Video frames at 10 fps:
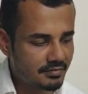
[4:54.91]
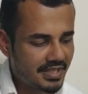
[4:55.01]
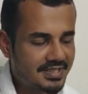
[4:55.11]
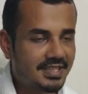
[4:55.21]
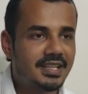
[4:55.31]

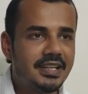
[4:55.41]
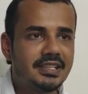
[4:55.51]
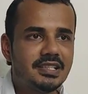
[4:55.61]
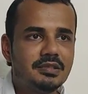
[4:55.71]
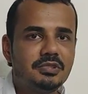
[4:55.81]
basic
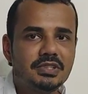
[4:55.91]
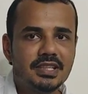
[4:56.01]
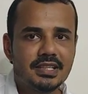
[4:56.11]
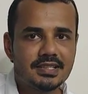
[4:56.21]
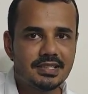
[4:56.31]
idea about
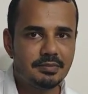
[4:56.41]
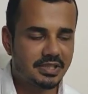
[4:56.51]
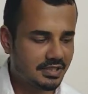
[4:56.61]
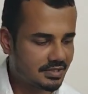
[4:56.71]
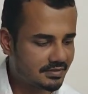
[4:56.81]
the essay
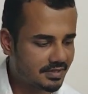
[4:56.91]
part.